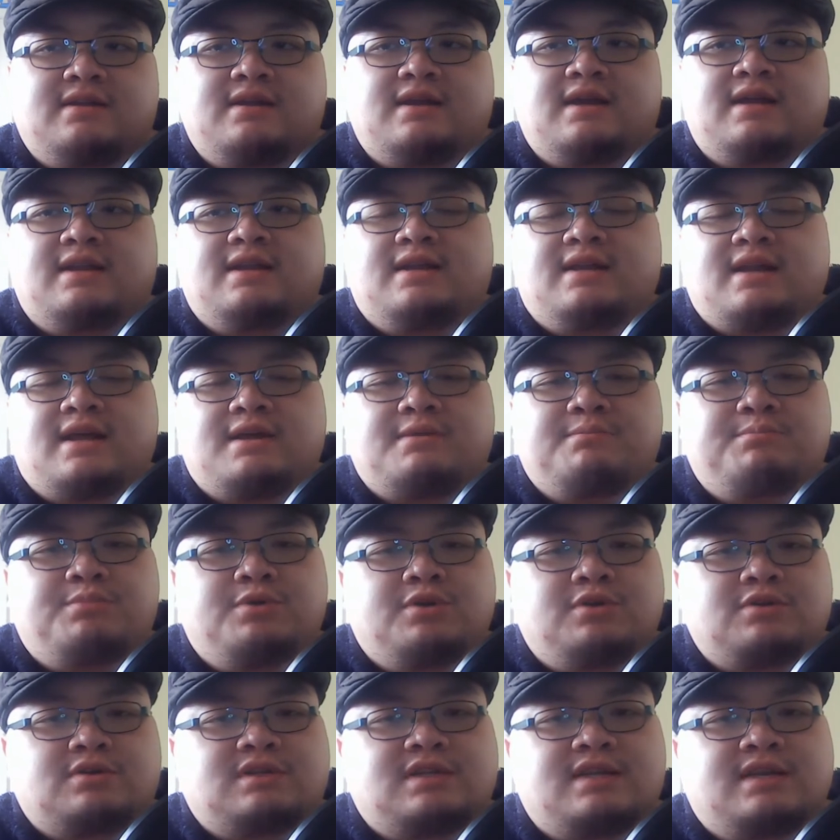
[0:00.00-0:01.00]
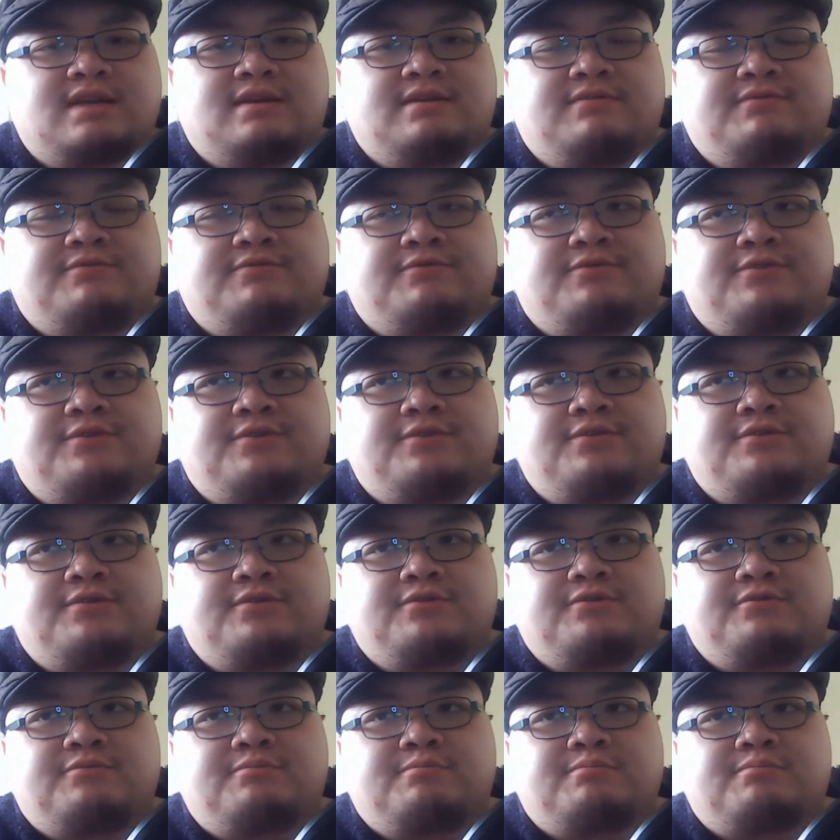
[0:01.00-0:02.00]
and then they booked it
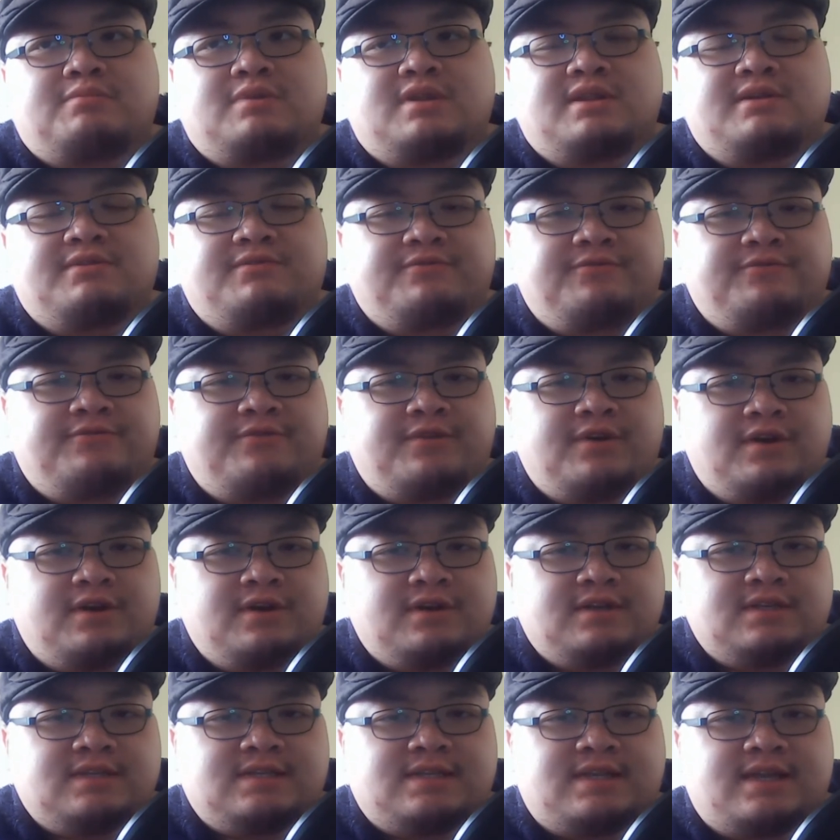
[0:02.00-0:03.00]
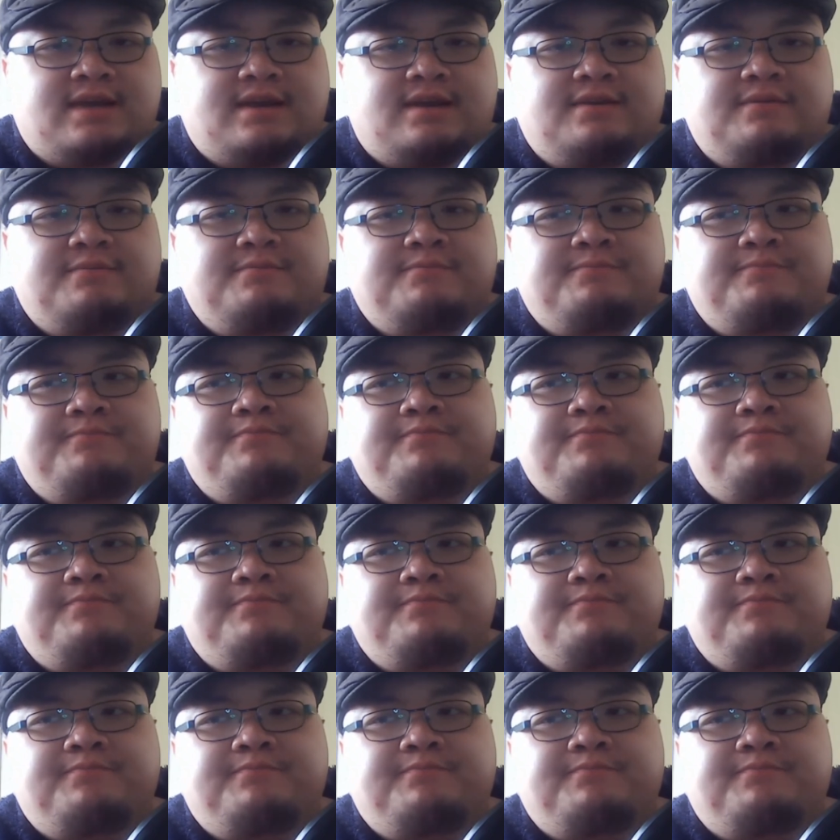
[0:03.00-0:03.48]
for the Thursday.